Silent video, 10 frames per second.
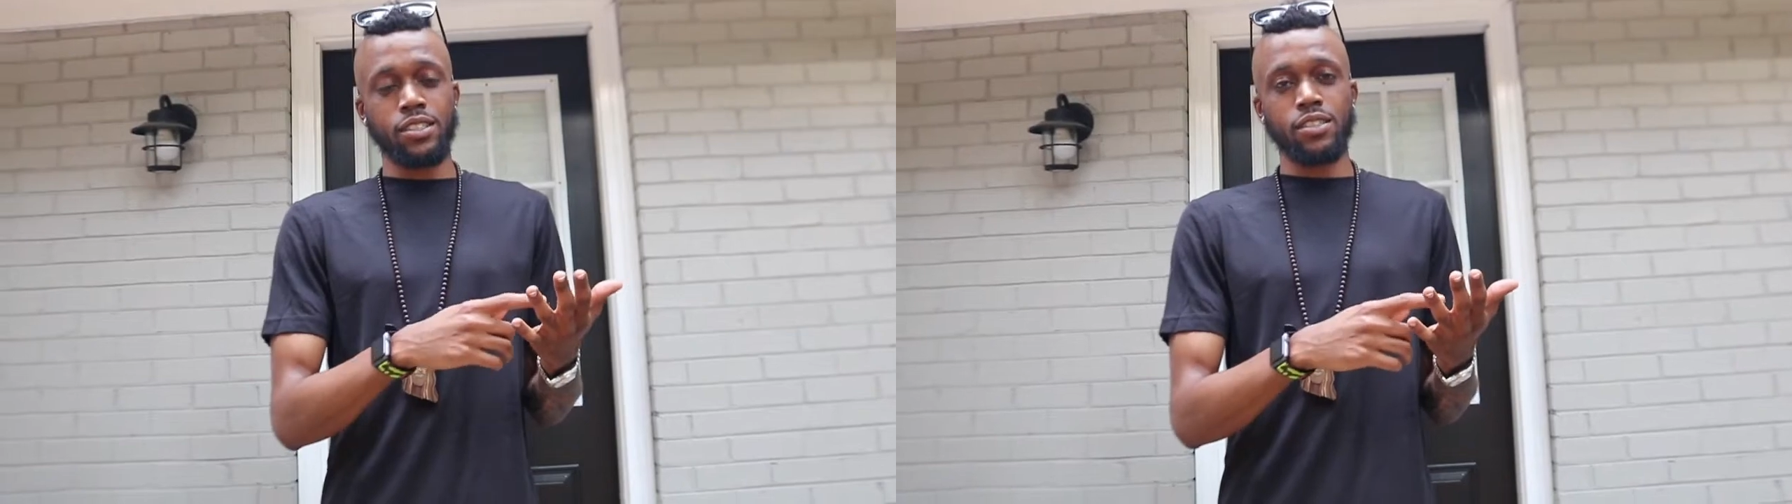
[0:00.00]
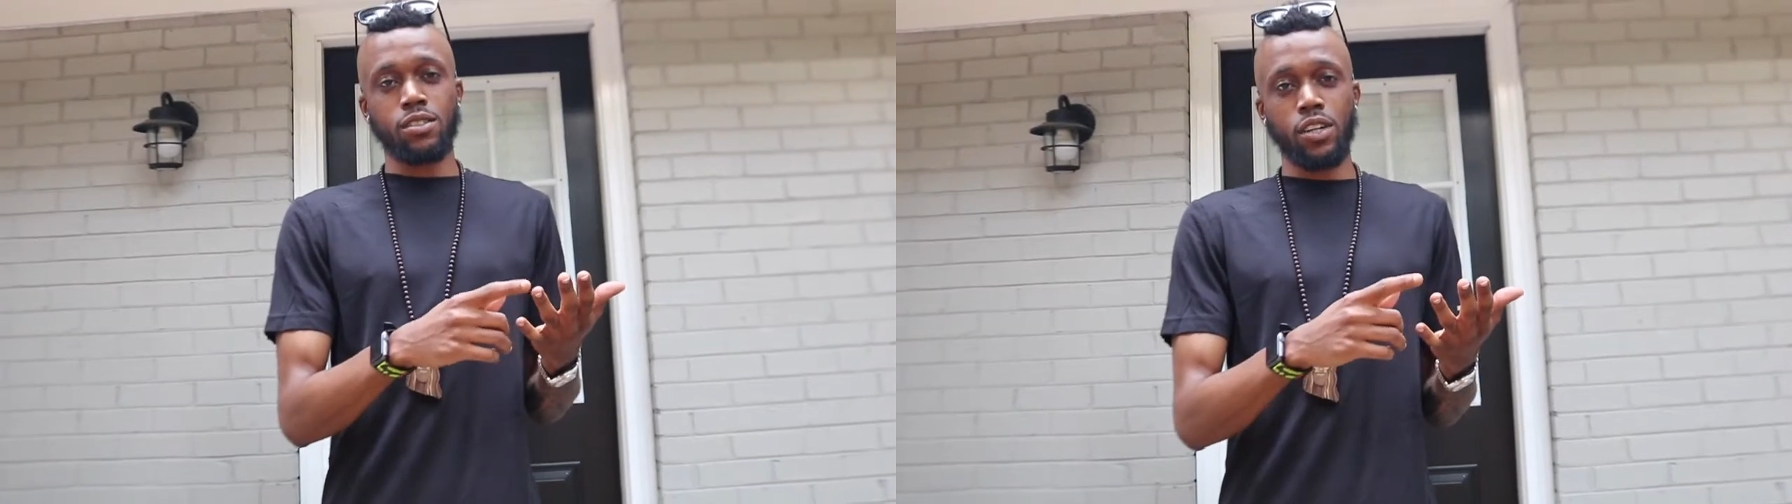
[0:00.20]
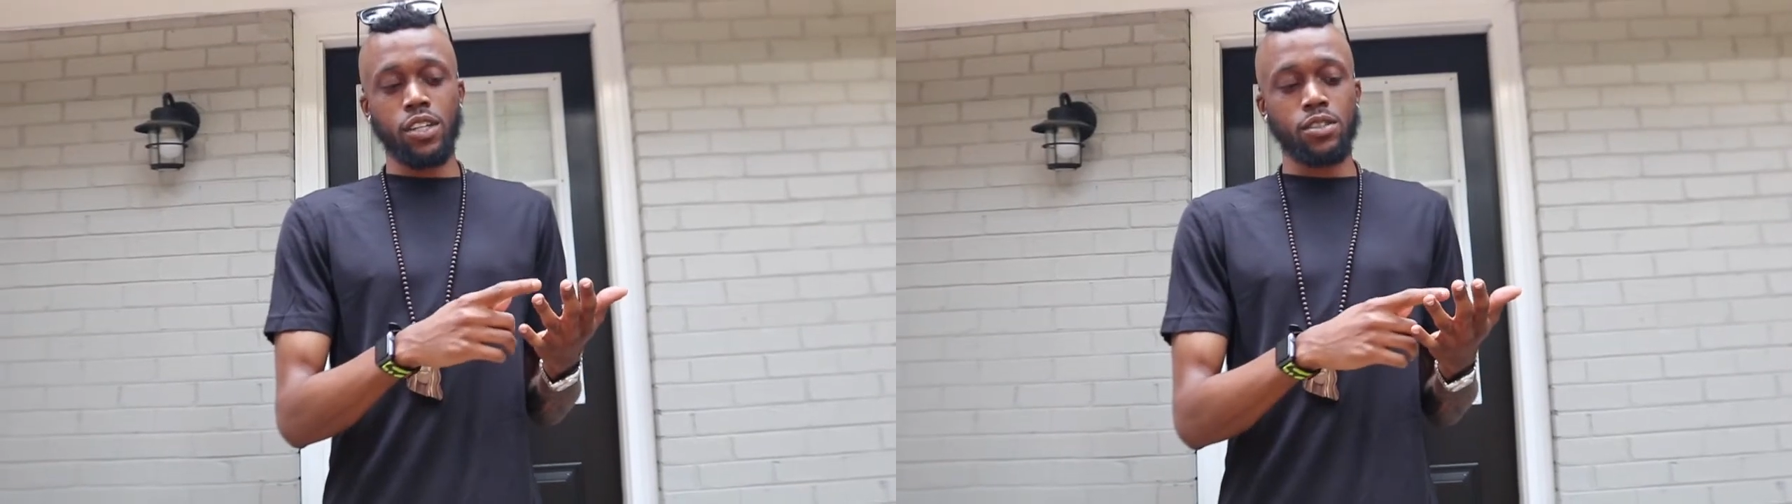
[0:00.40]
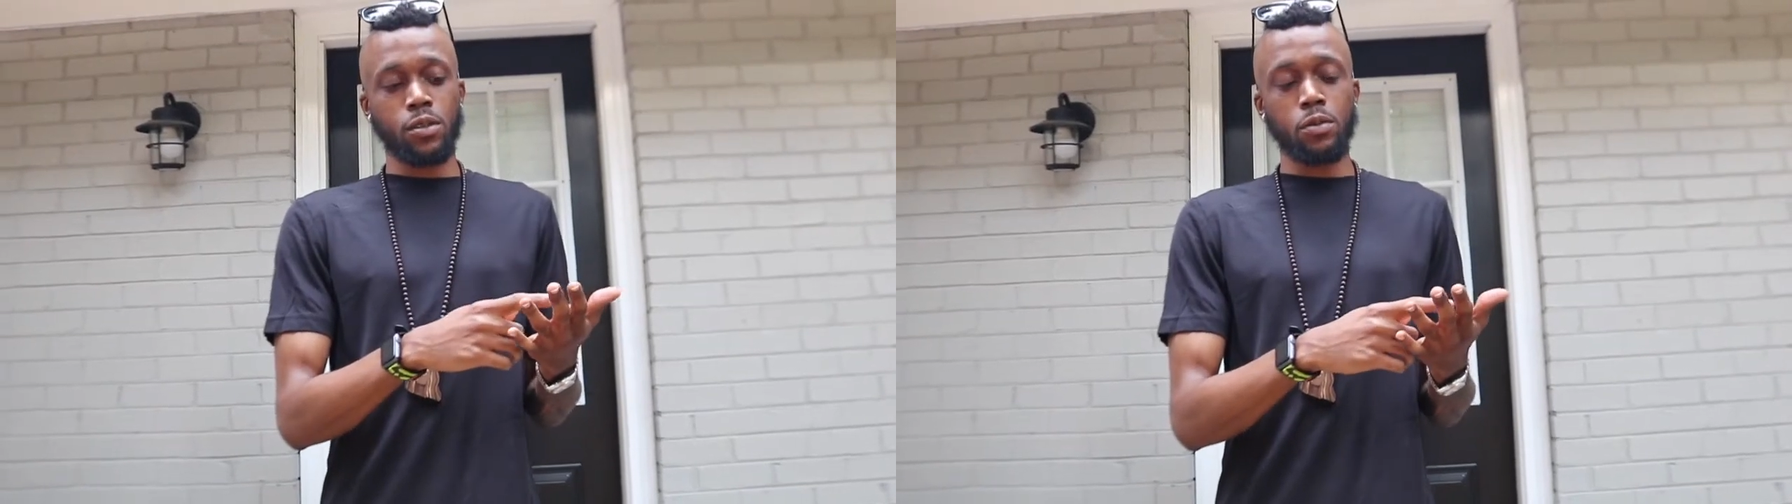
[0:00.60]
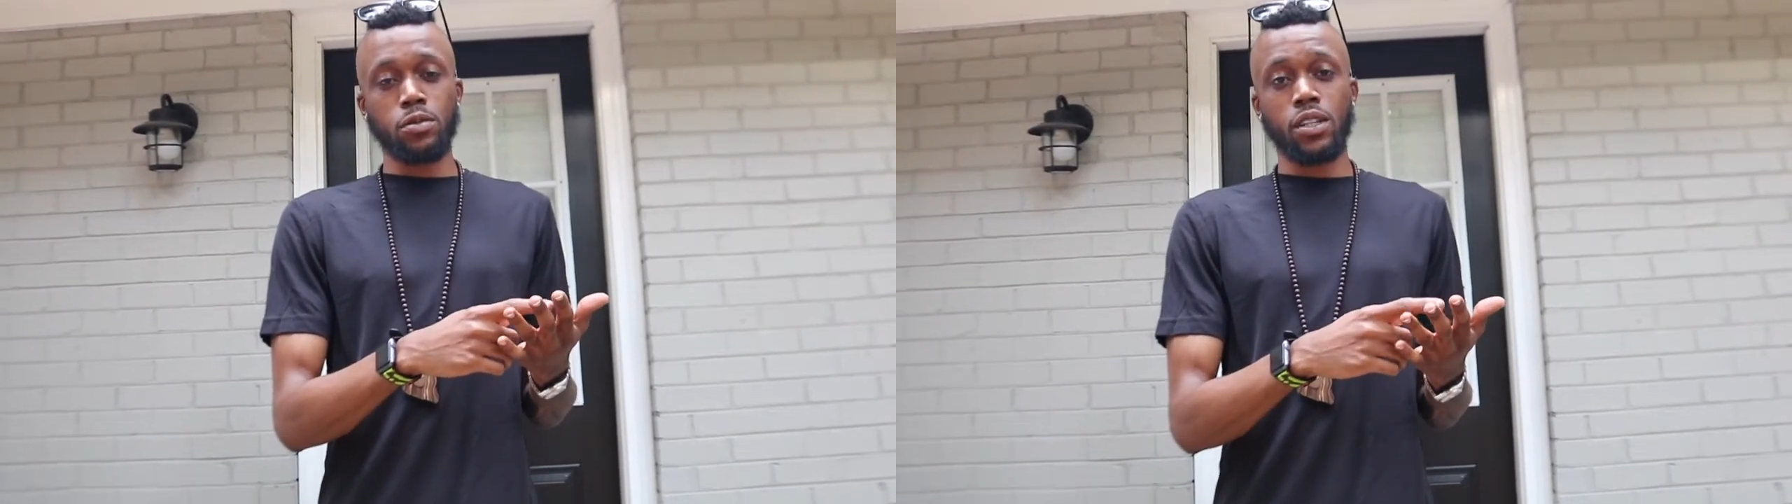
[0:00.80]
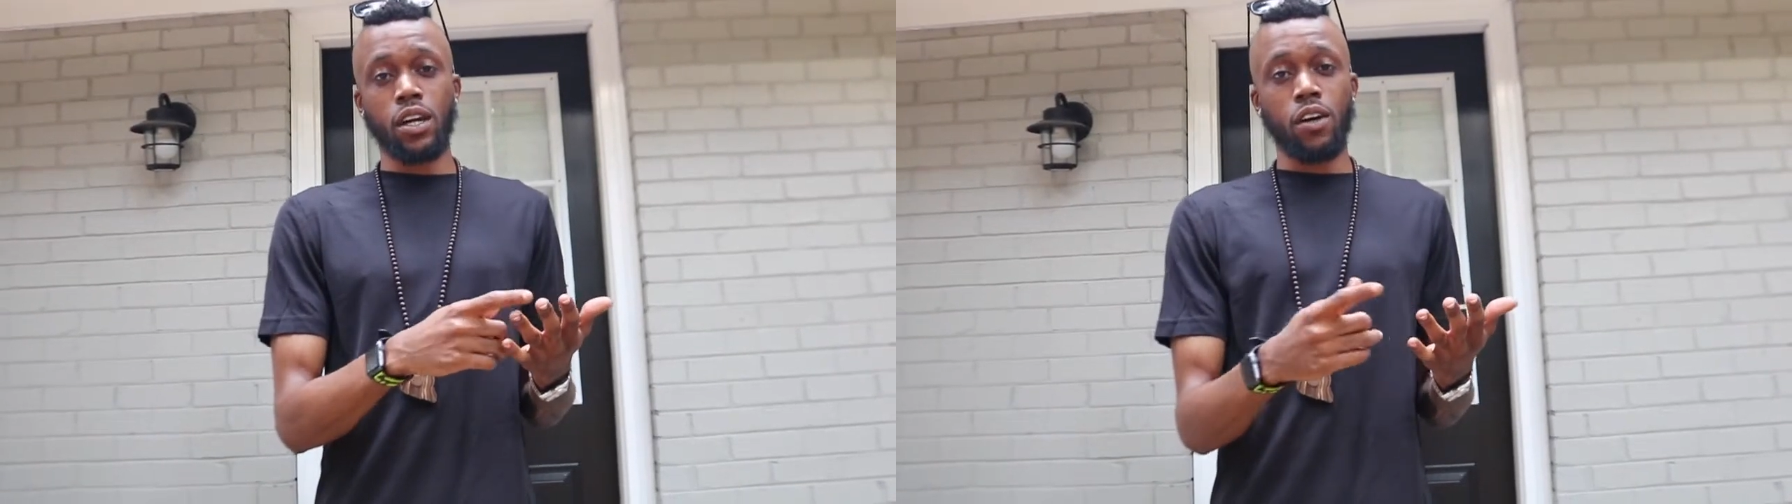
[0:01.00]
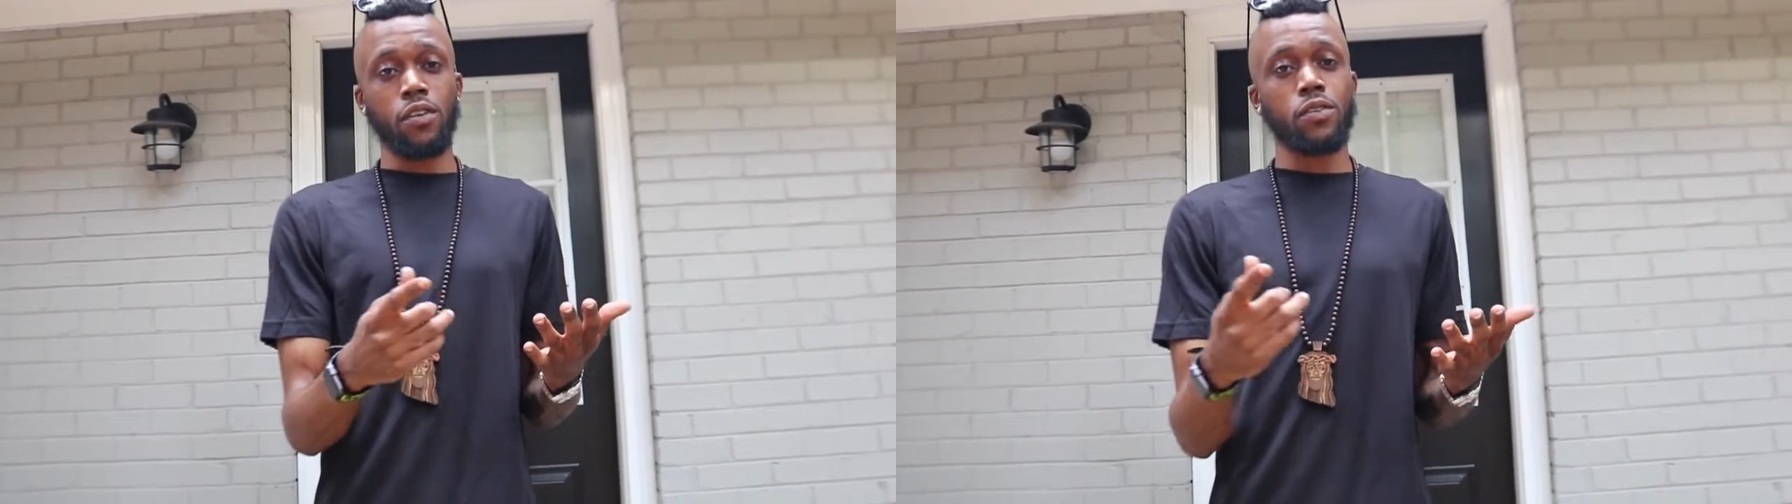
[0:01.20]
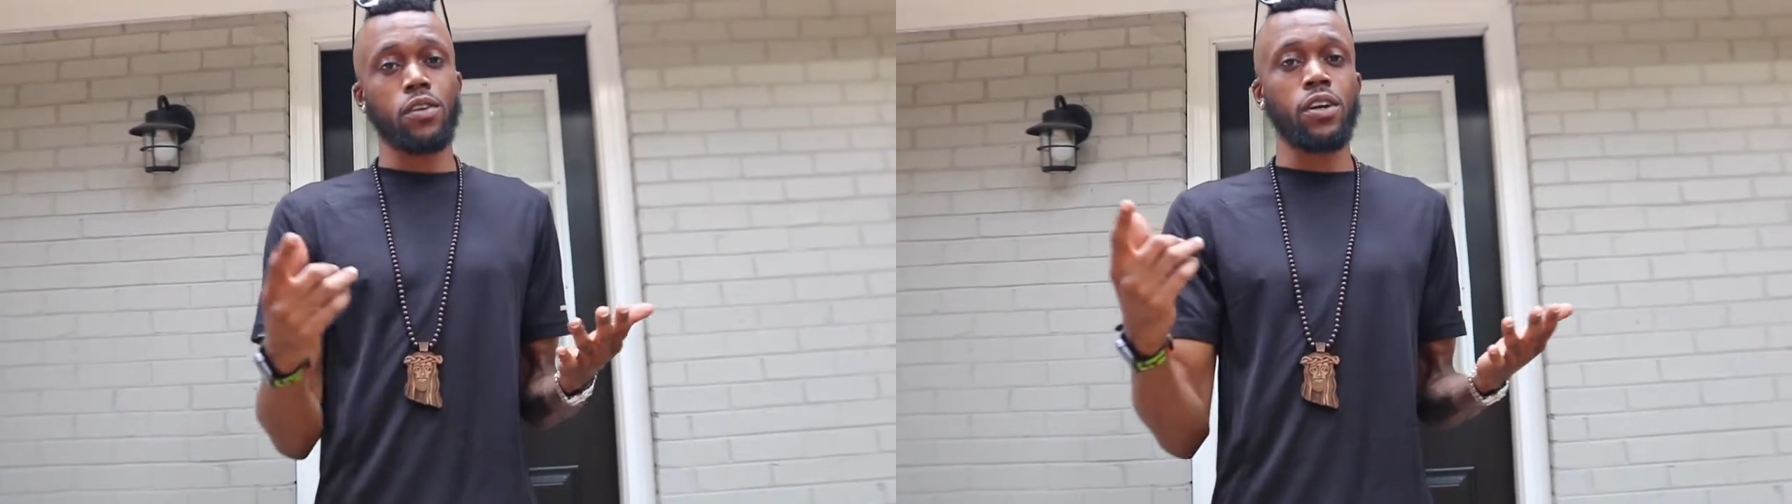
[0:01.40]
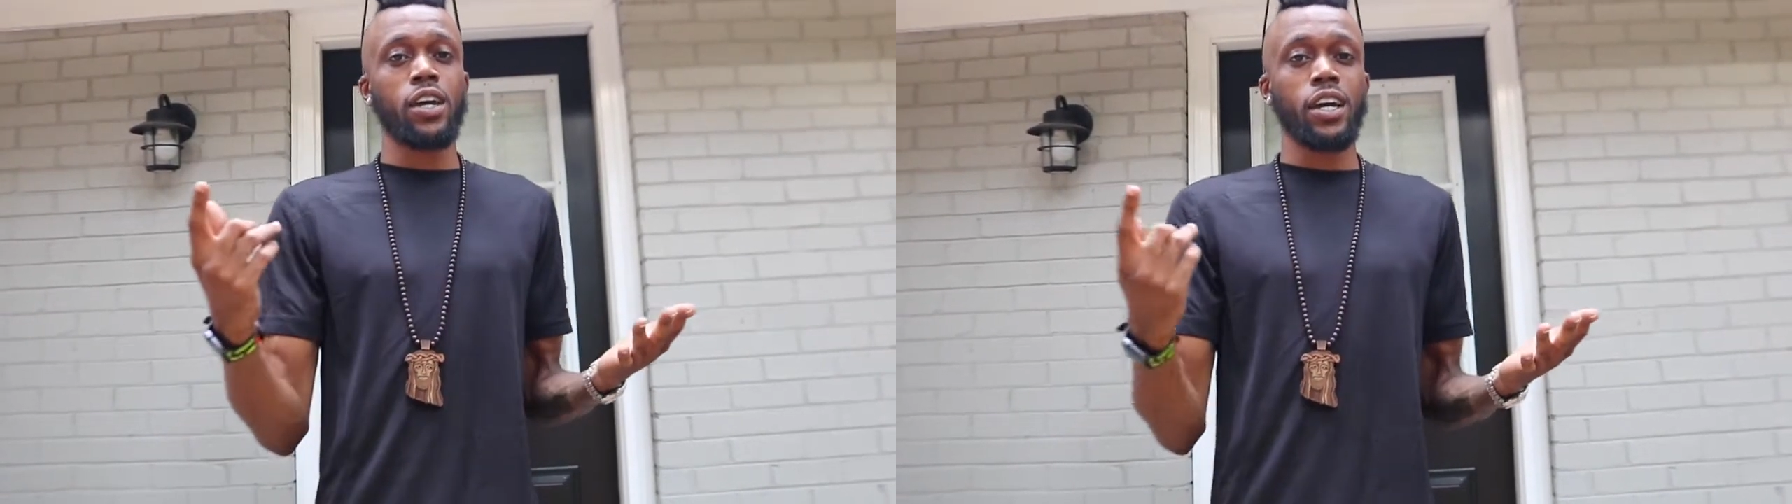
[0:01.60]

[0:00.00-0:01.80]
and trade schools that offer